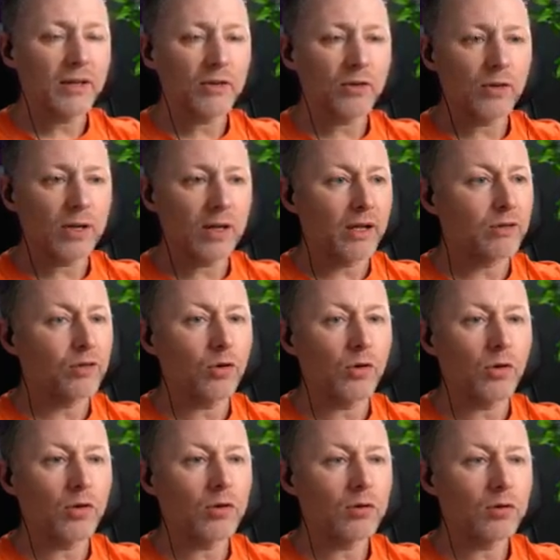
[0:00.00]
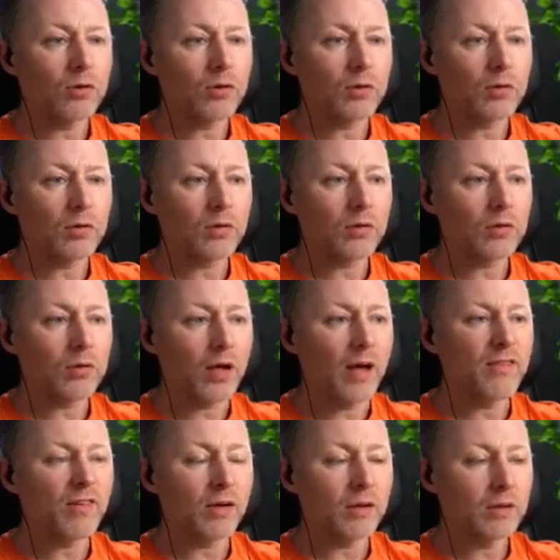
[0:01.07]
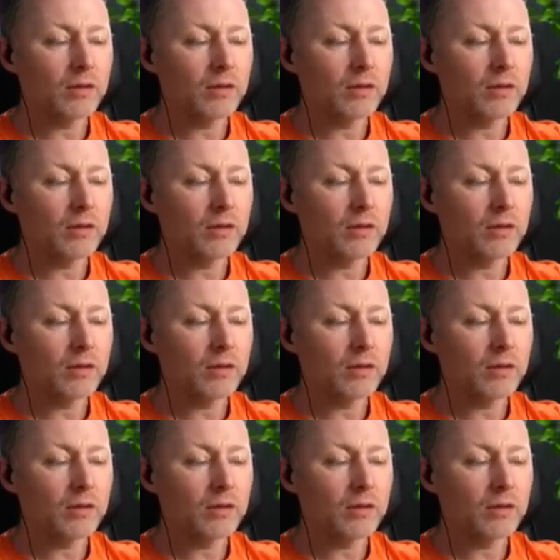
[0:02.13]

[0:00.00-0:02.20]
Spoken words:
through there at all. Ever.